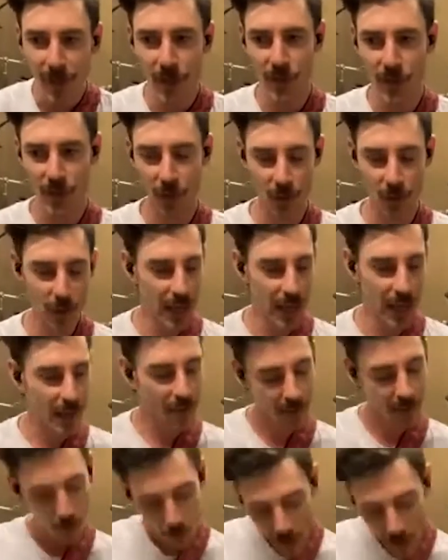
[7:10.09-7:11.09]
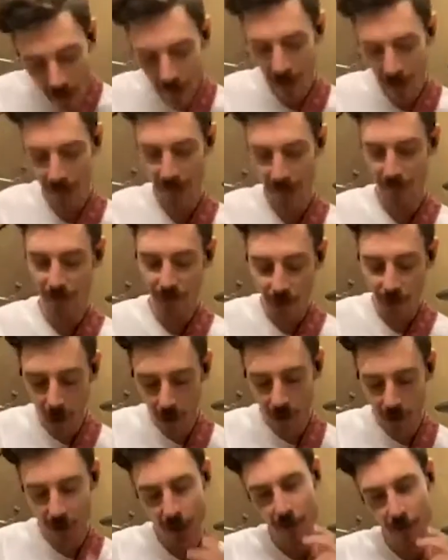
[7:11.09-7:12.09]
So the way that the
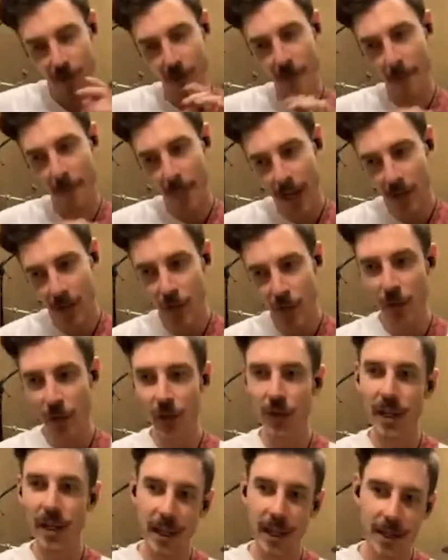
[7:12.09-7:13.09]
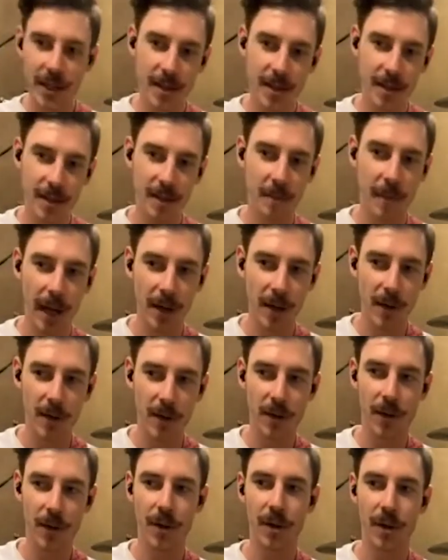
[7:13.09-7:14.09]
falling of the major third into the minor
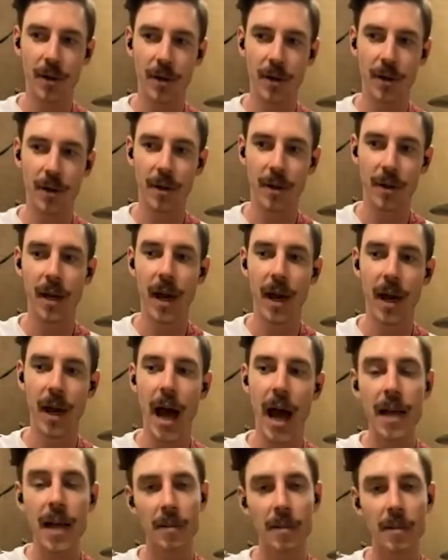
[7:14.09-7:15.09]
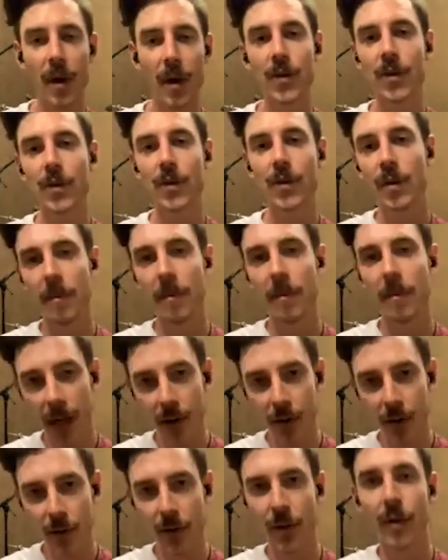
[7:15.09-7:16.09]
third, as opposed to the minor
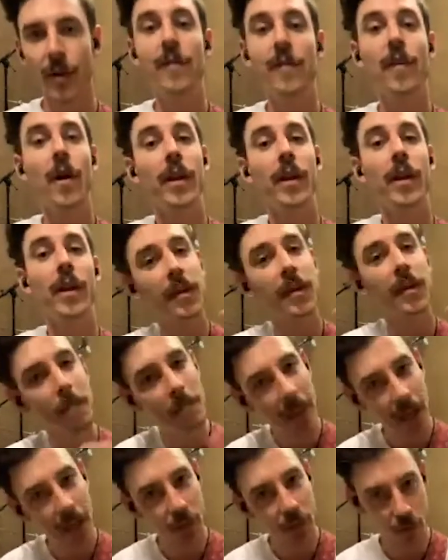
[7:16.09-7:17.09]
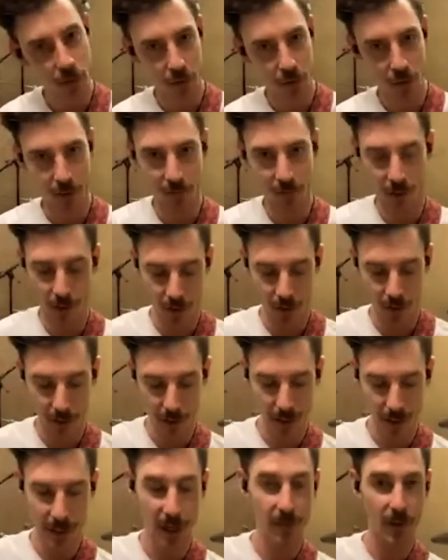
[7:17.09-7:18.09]
third falling into the major third of our
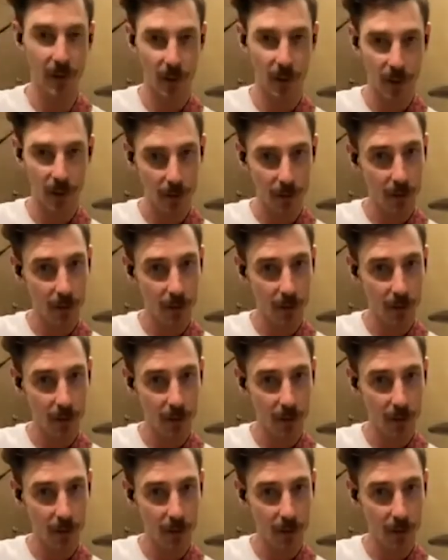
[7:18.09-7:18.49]
dominant 7 chord,